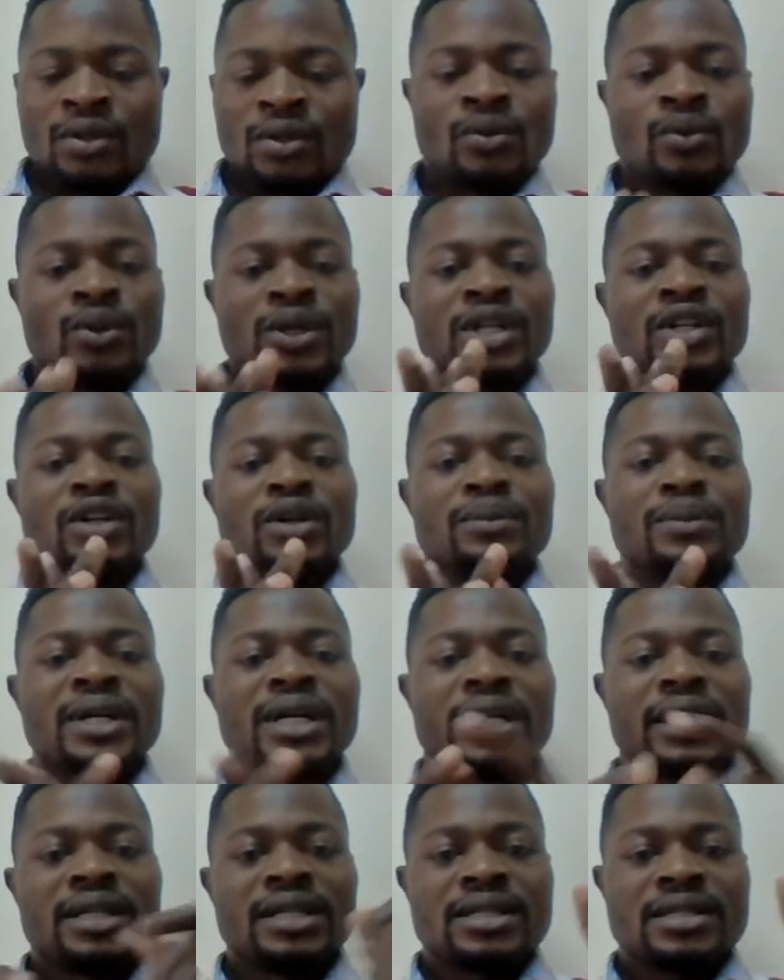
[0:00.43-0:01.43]
Welcome,
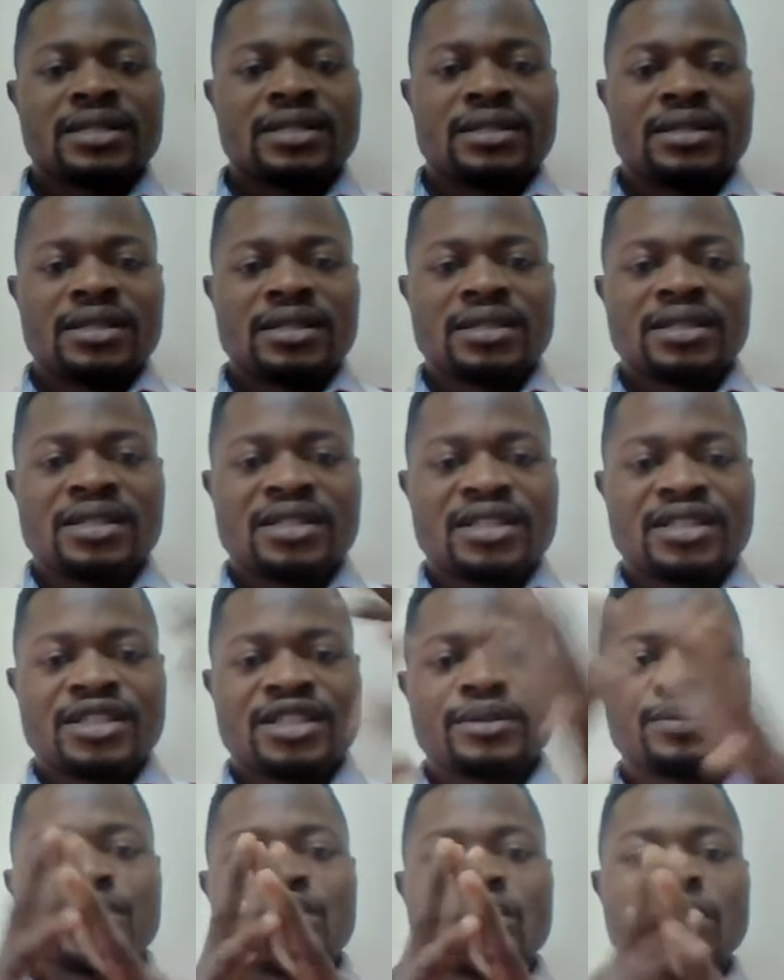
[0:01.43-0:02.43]
guys. This is
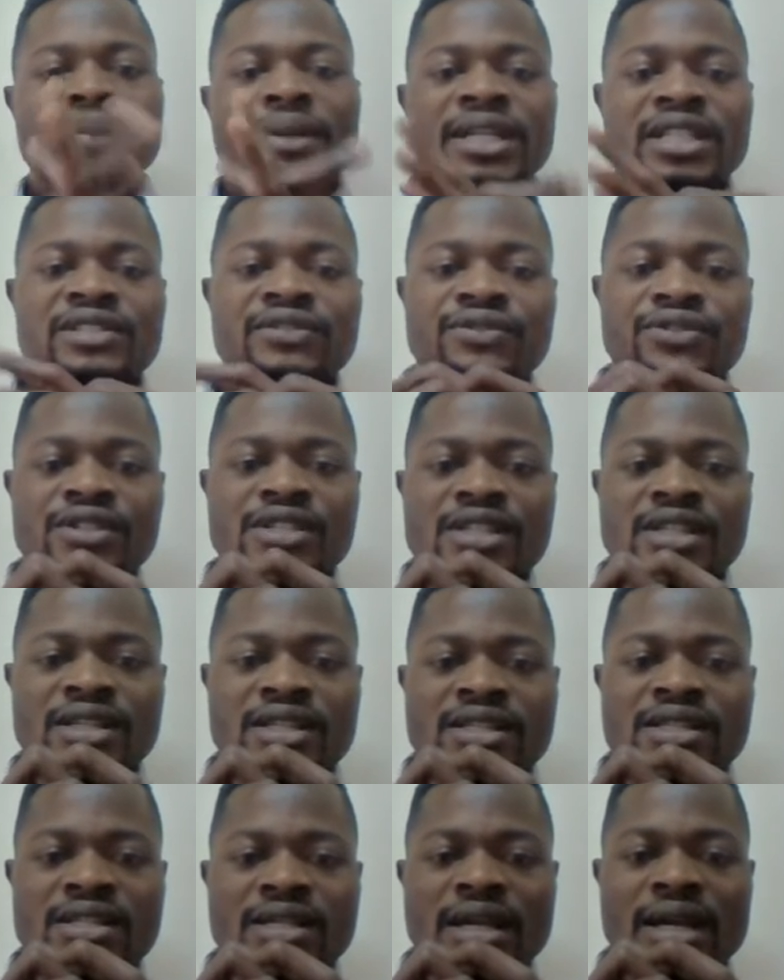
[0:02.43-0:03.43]
Chips on Math
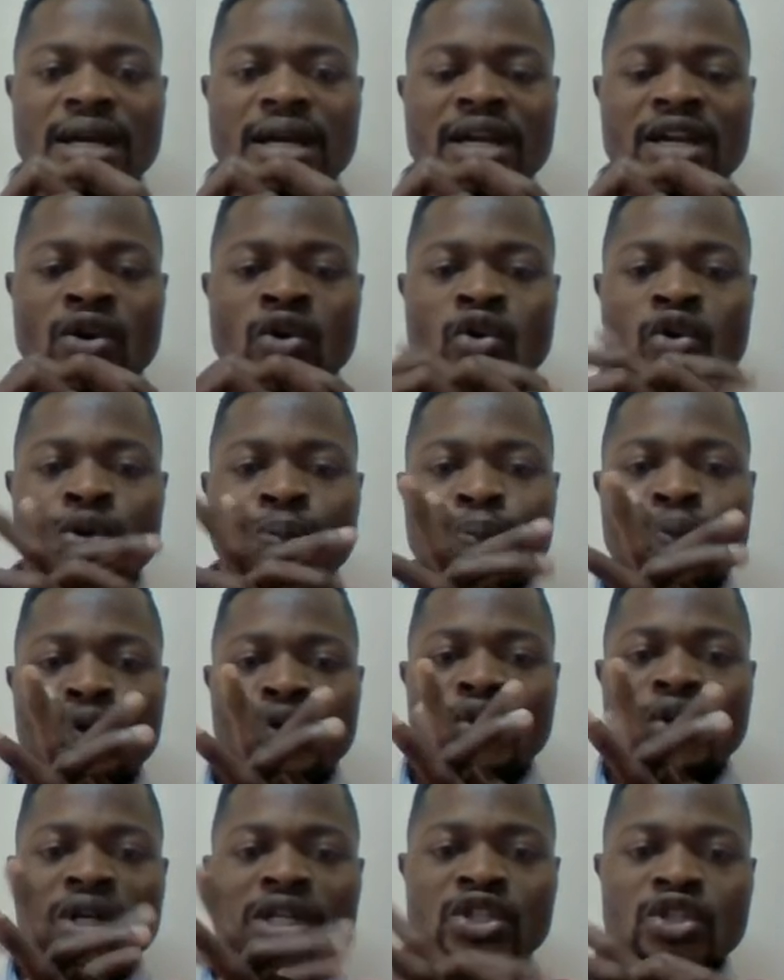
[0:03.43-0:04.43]
Physics. I hope
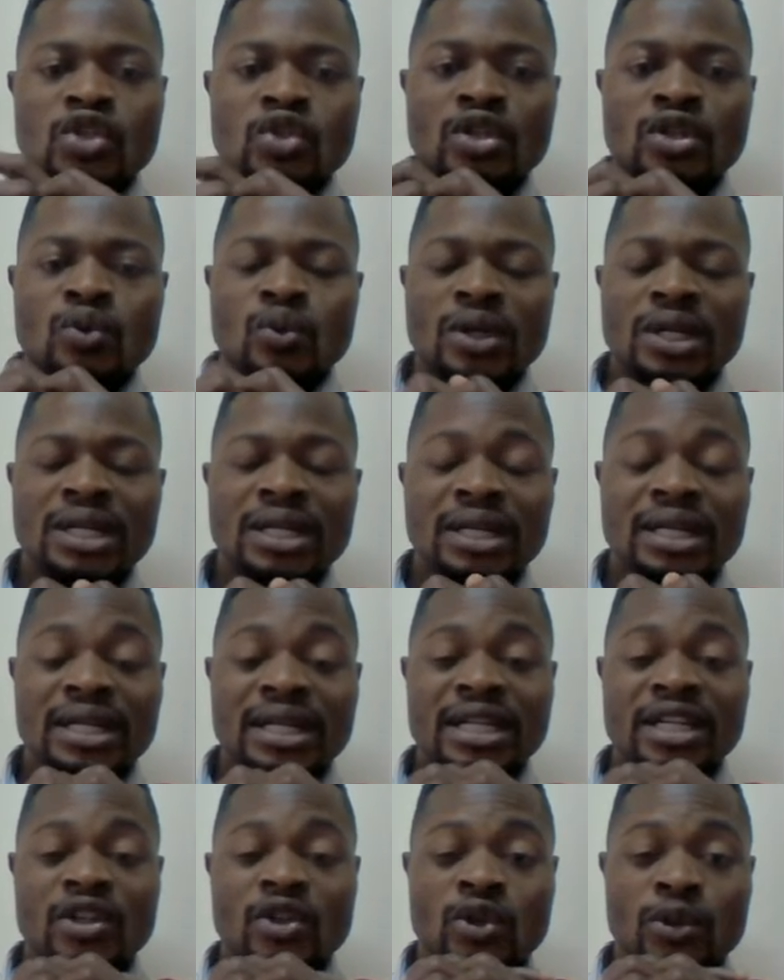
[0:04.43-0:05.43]
you are doing well.
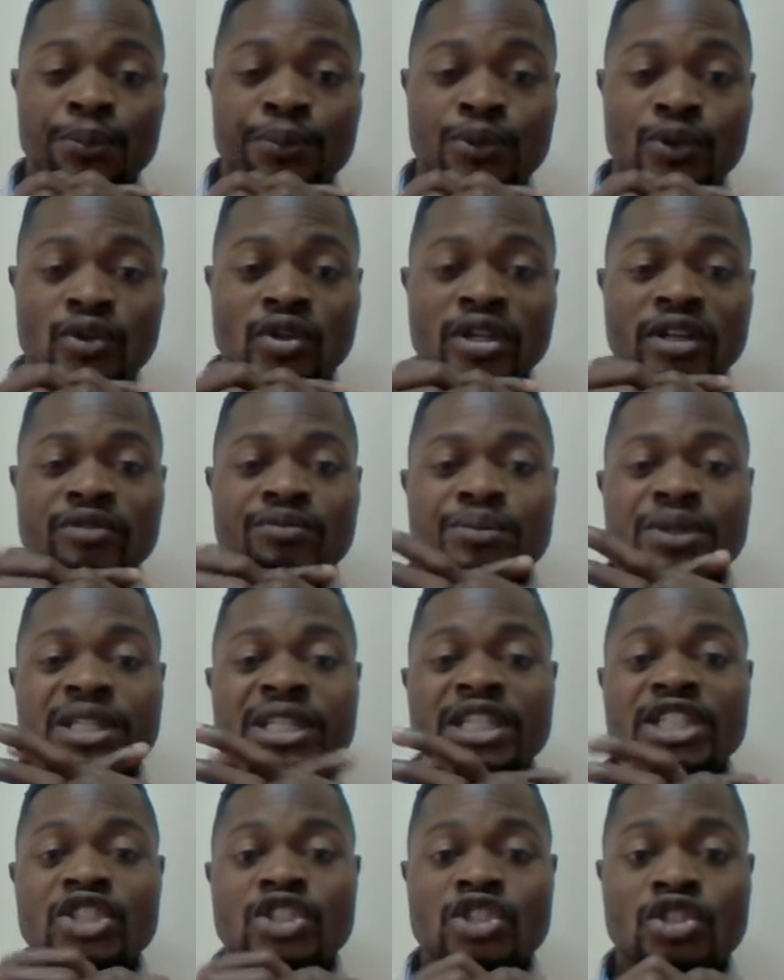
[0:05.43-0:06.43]
I hope you have been
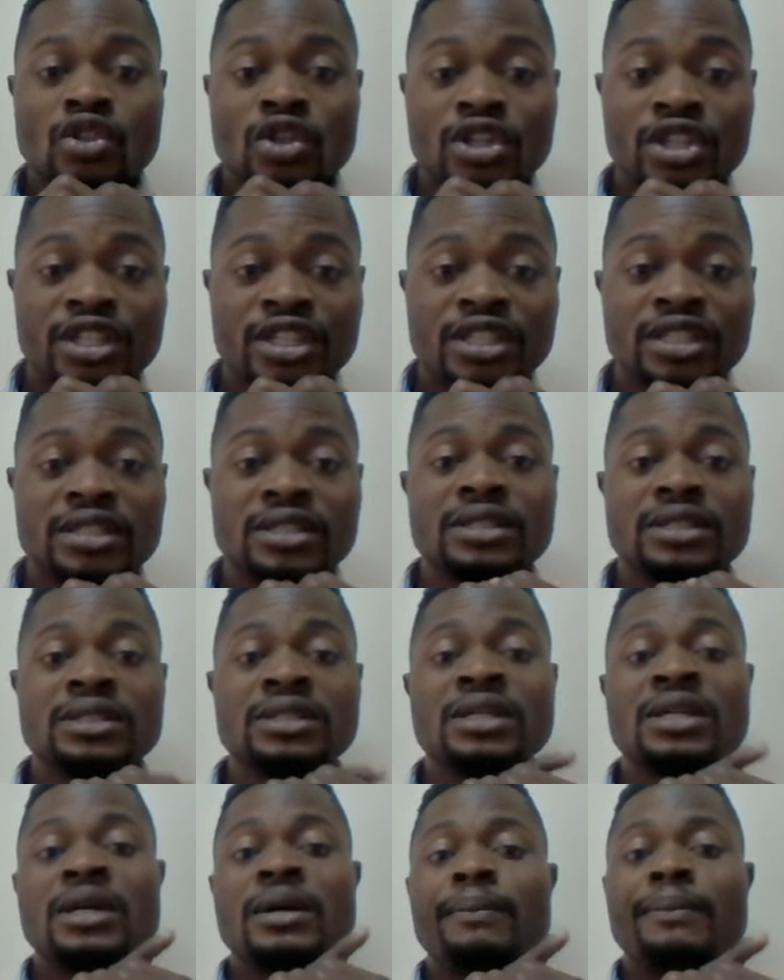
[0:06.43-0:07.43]
enjoying
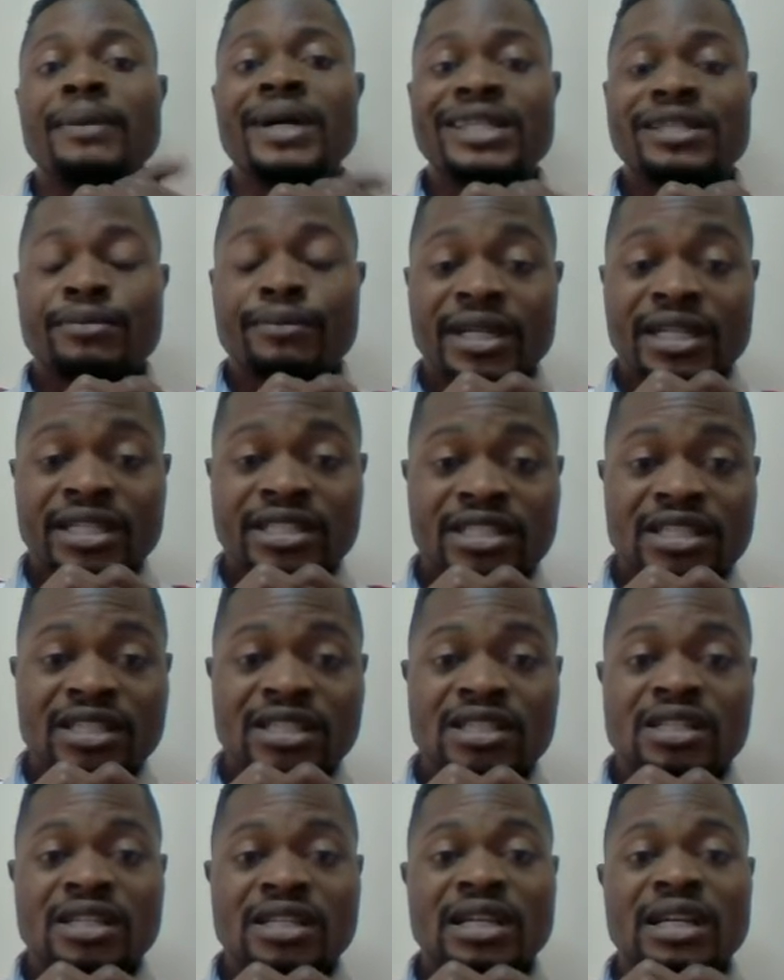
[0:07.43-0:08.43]

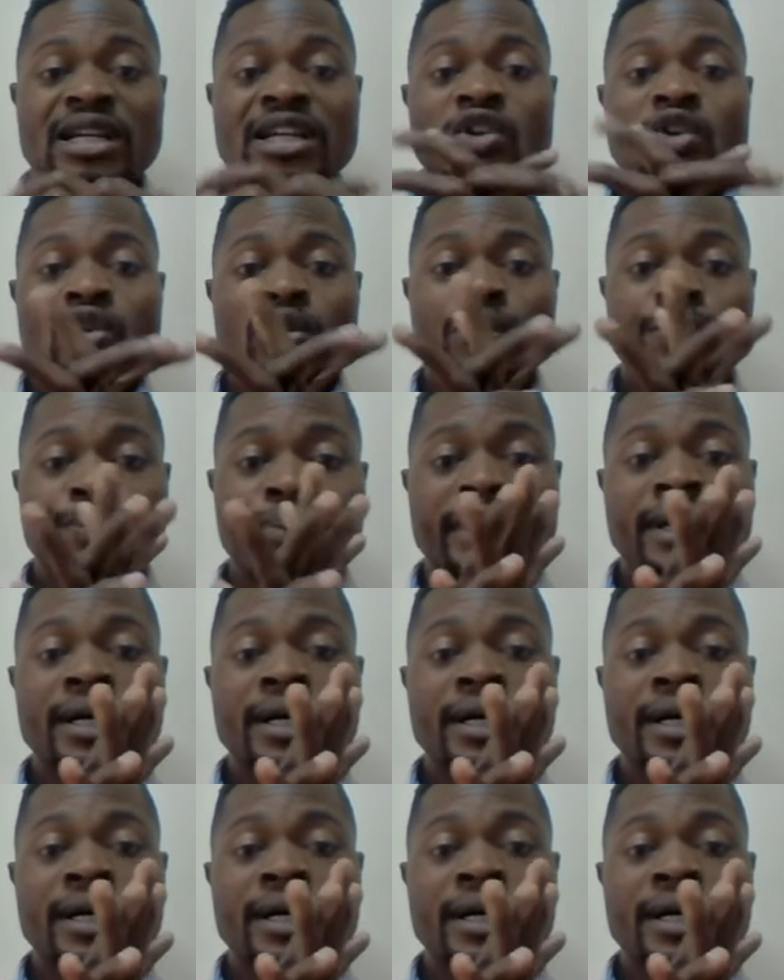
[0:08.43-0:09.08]
mathematics. I hope